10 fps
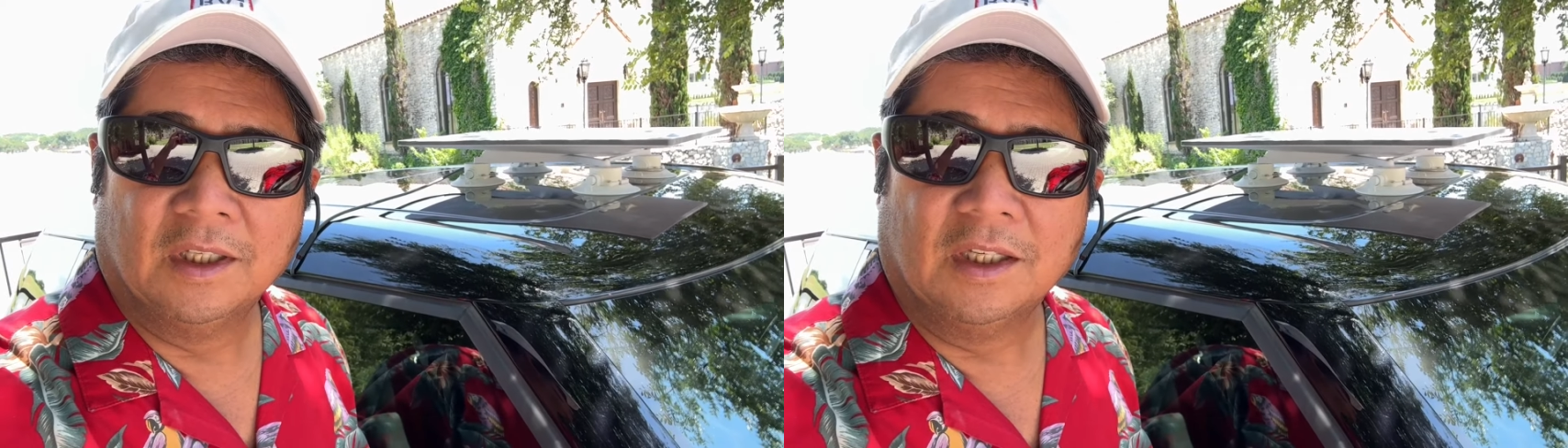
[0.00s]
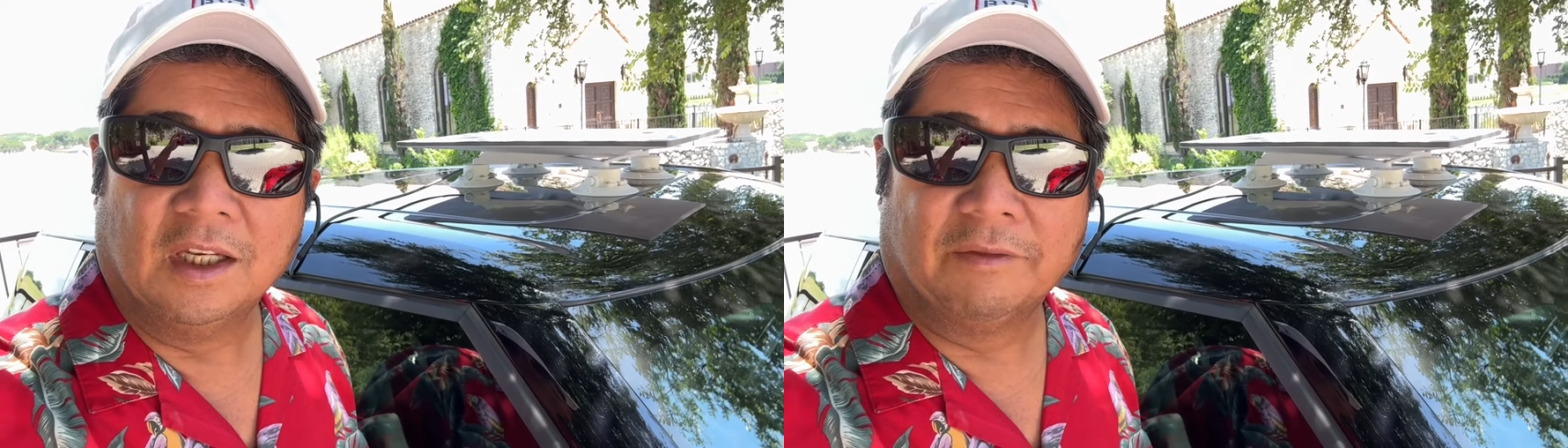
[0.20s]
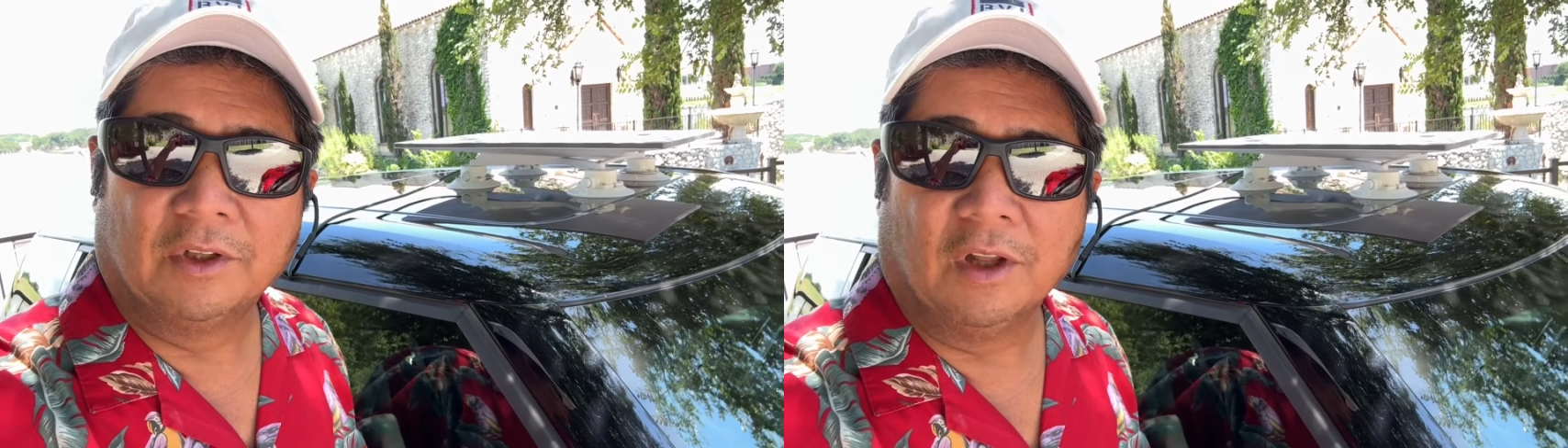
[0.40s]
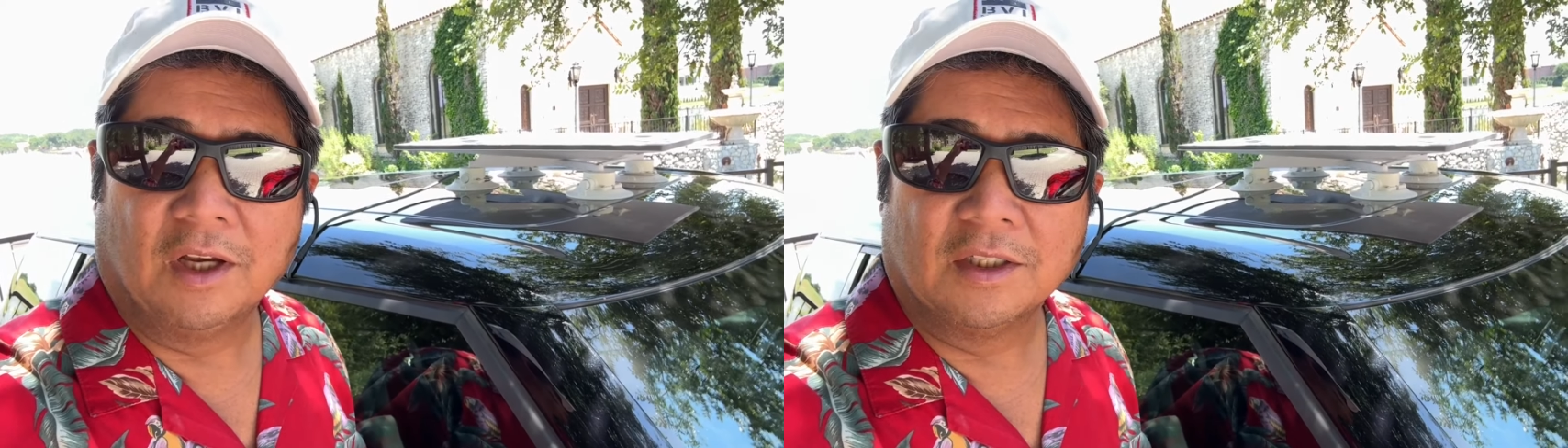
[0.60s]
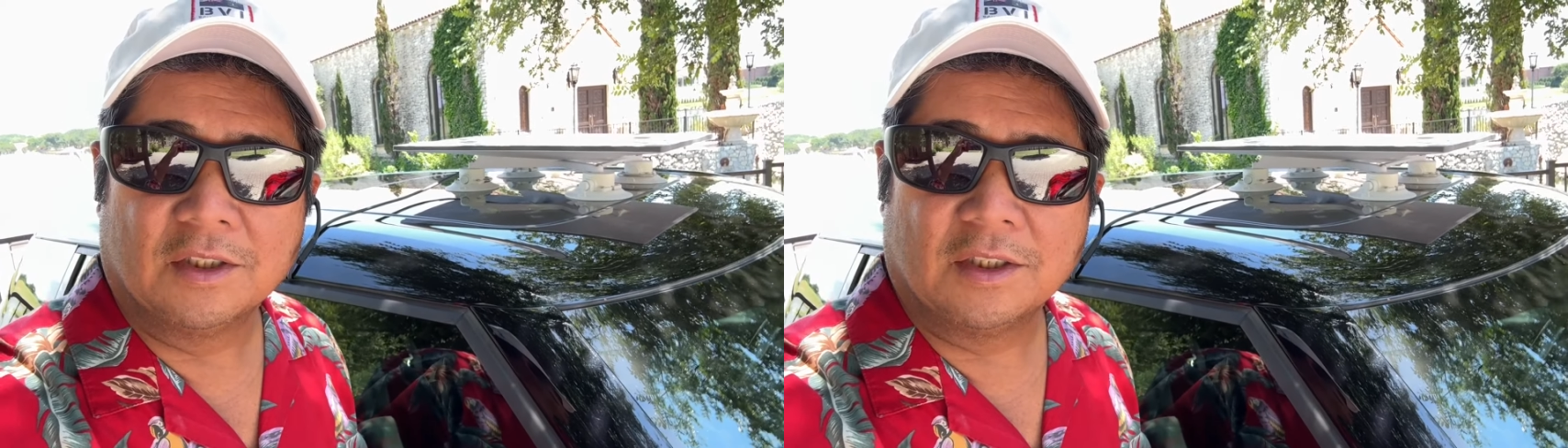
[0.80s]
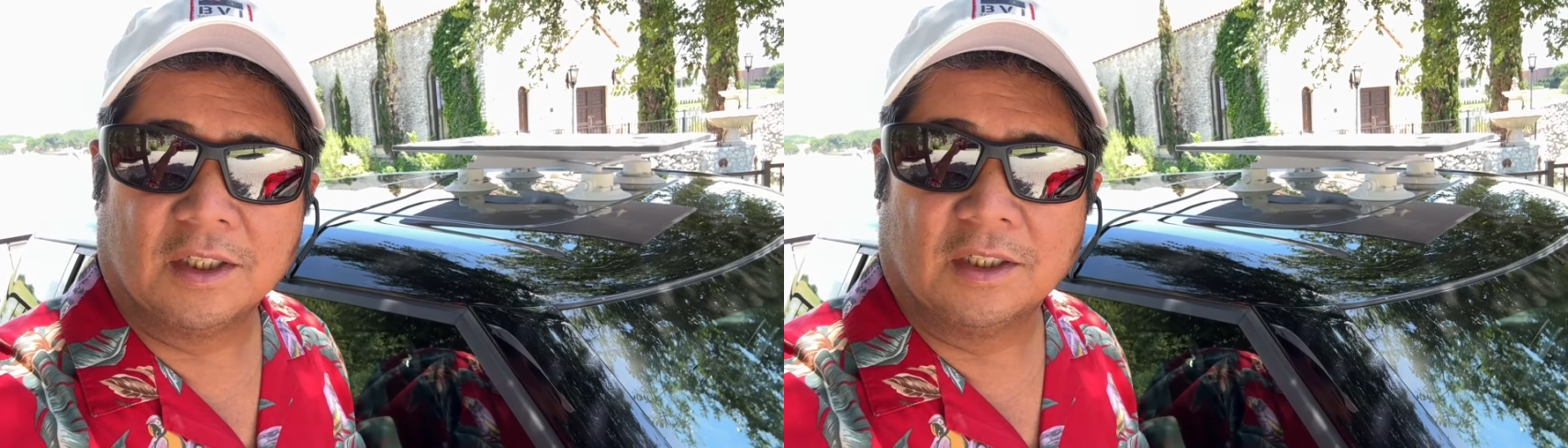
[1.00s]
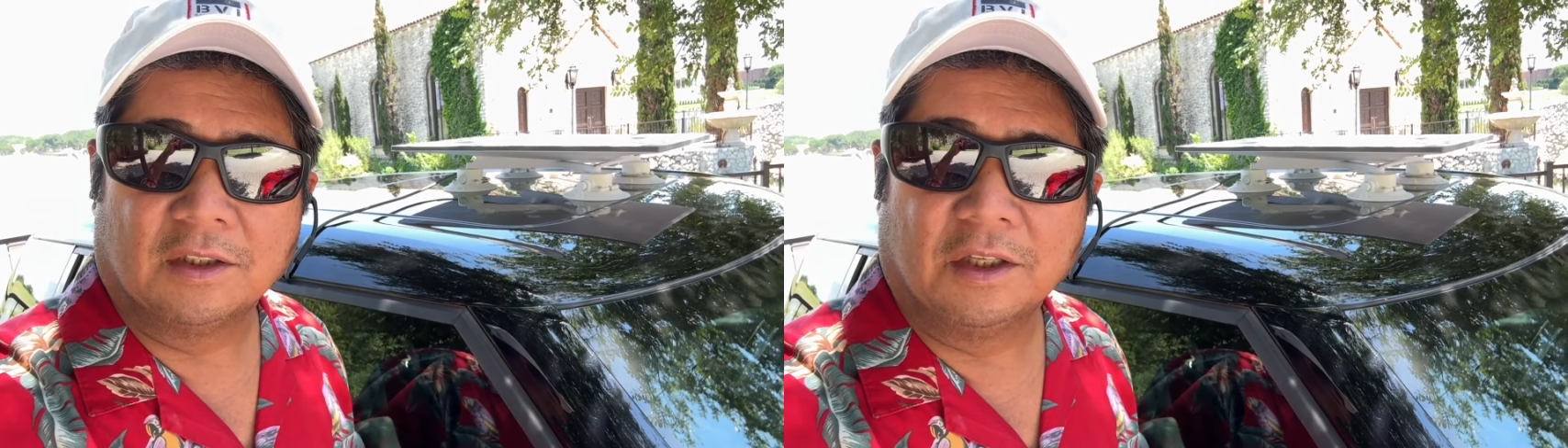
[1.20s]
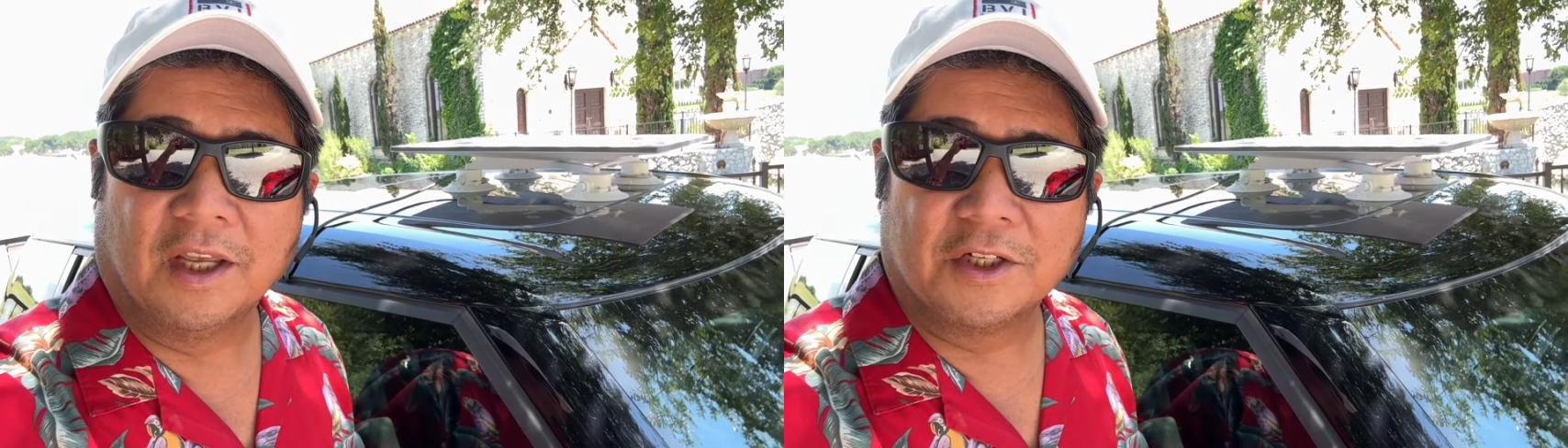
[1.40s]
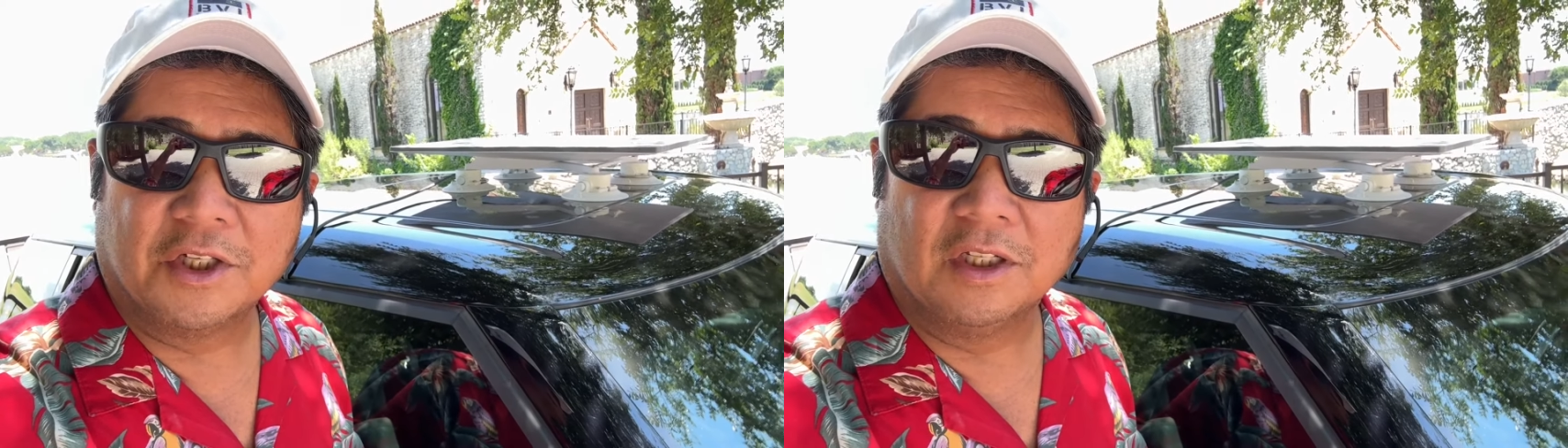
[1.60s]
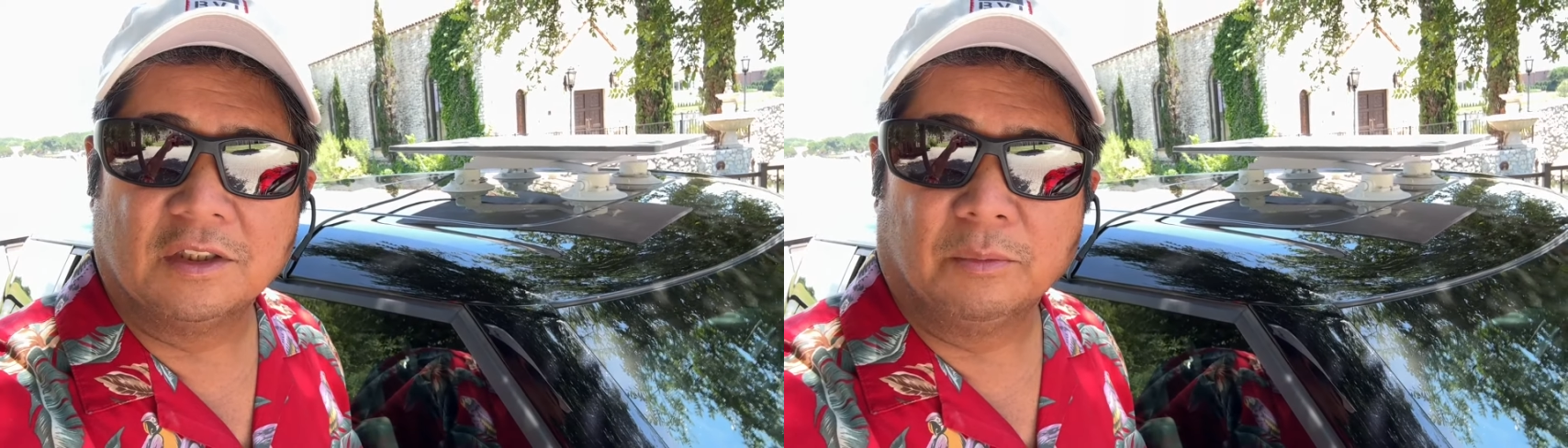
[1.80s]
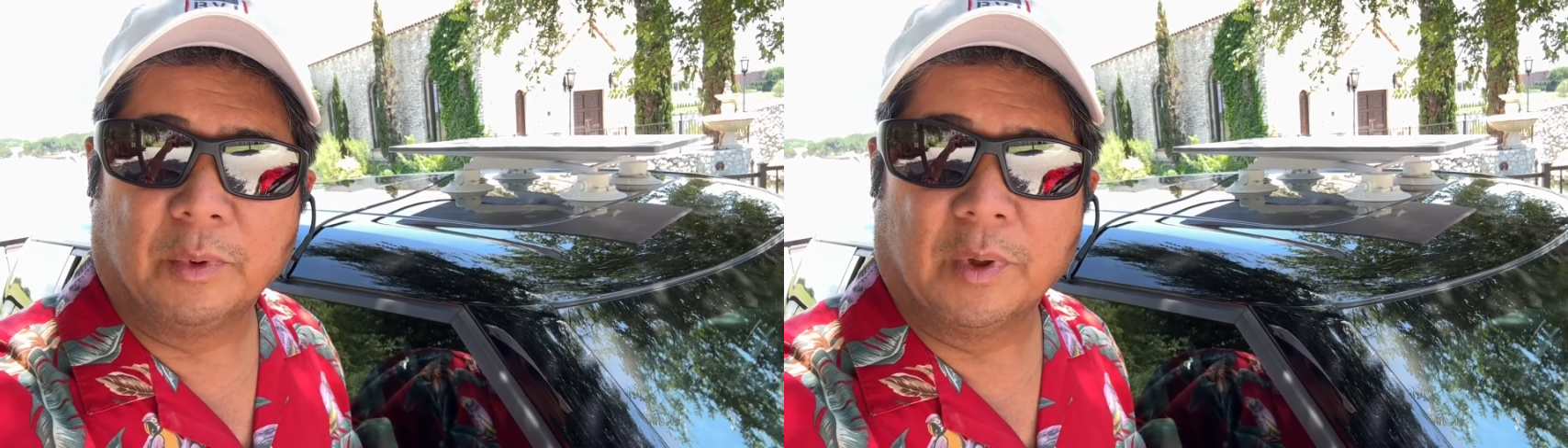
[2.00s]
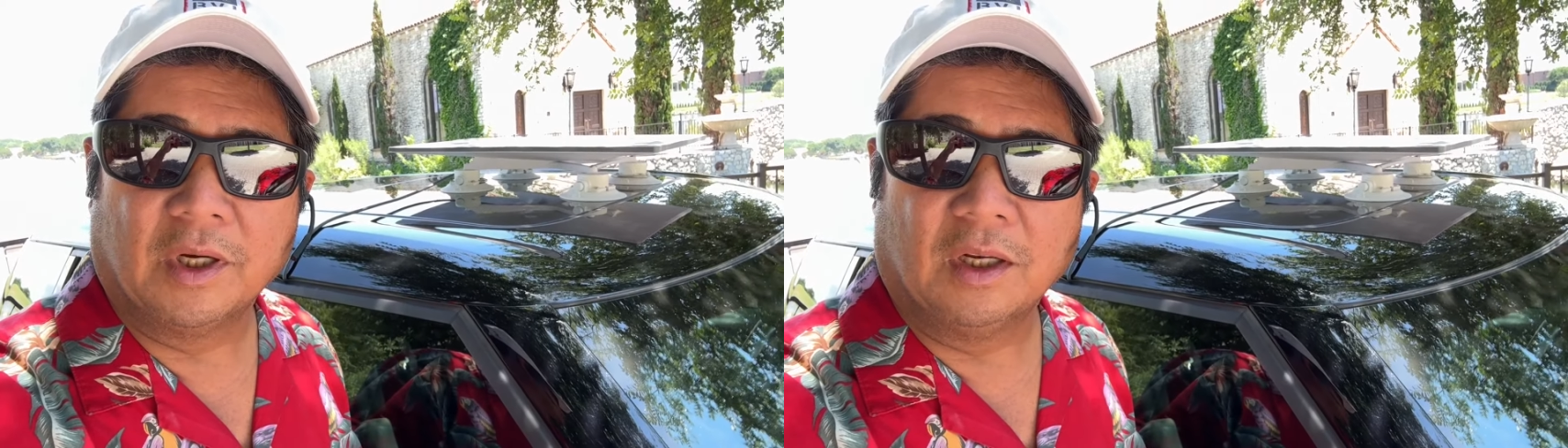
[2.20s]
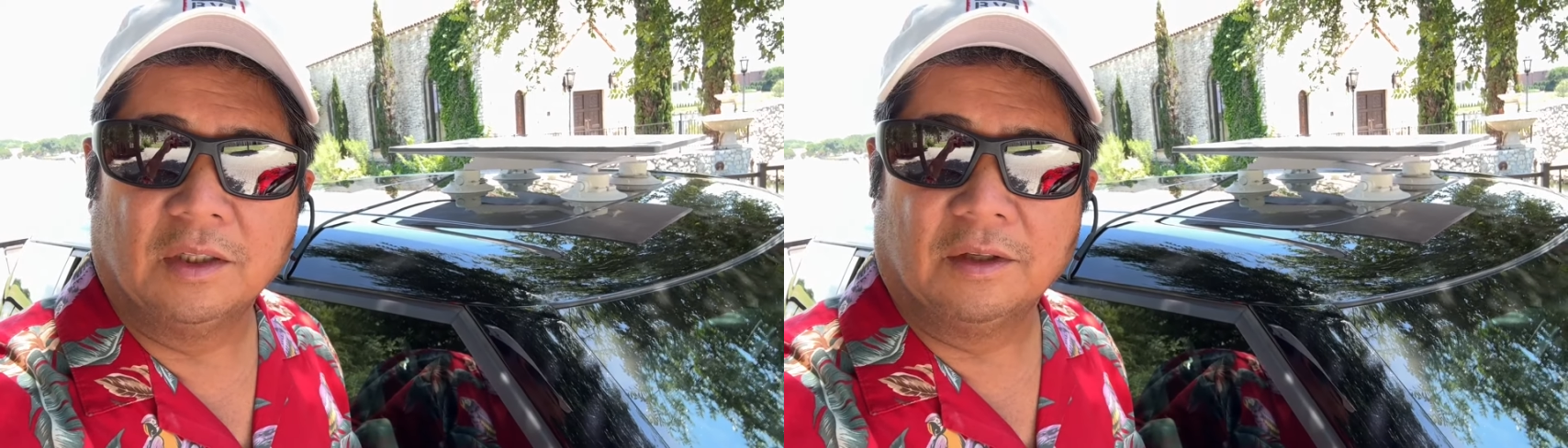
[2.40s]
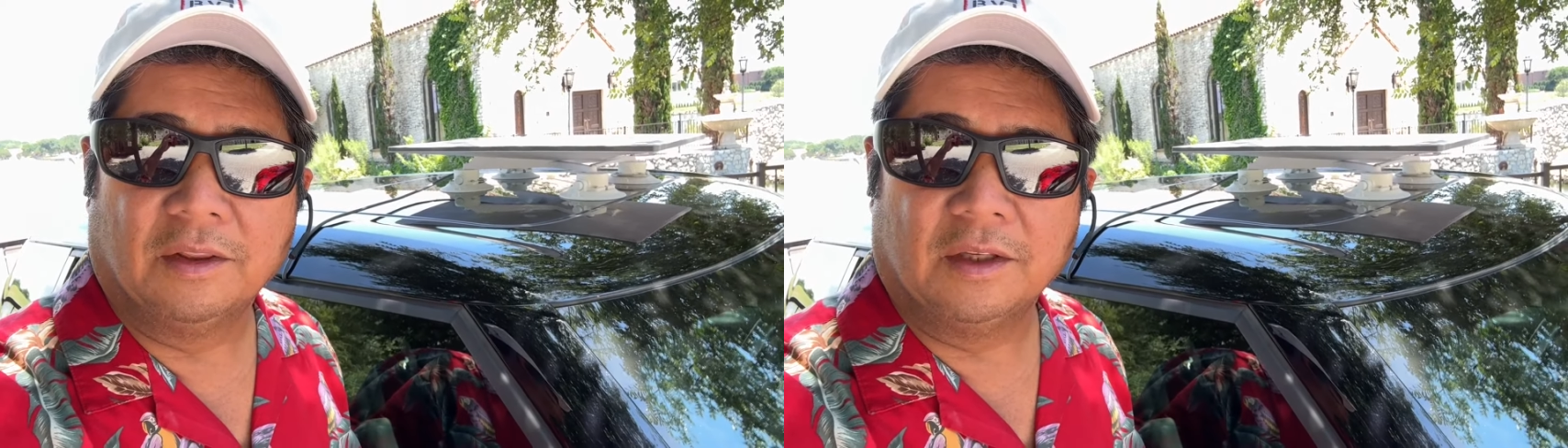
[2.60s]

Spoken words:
never lost connection until we went below